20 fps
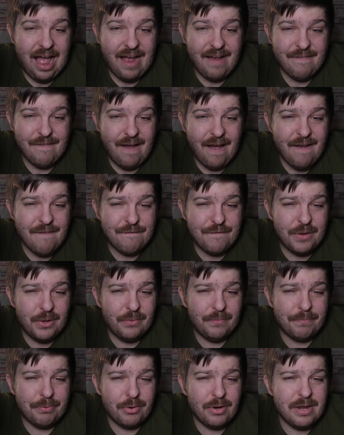I, I
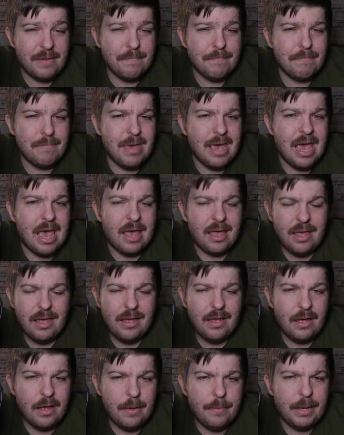feel pretty meh
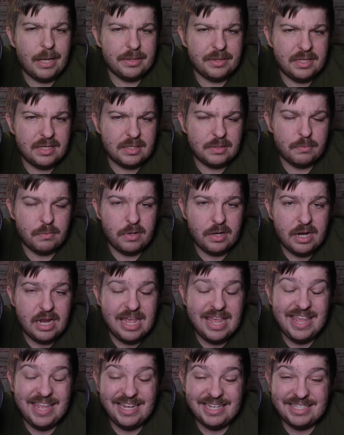about this
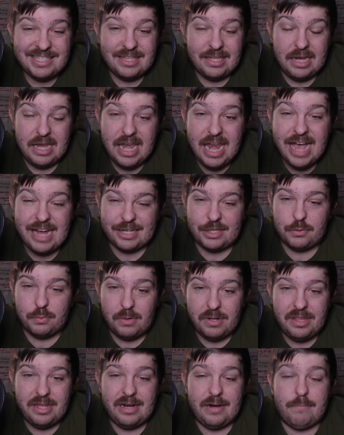one. It's the
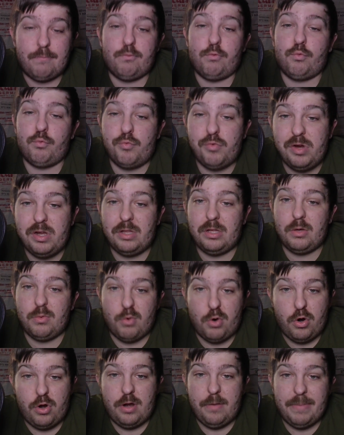next one that I'm
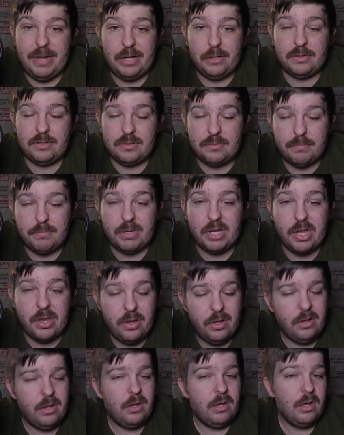really worried about.
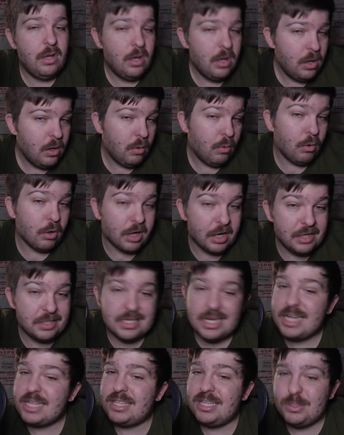But we're
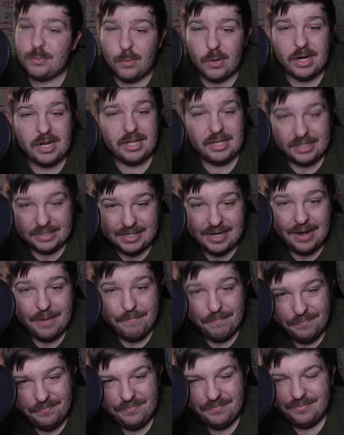going to take these one at a
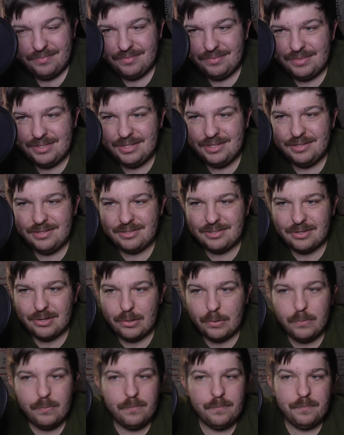time.
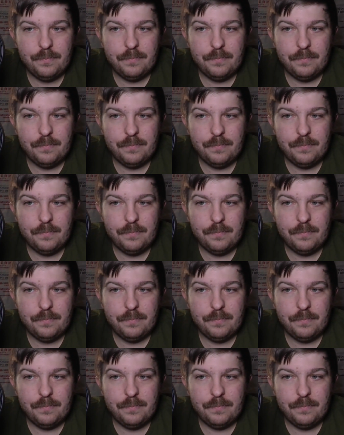So,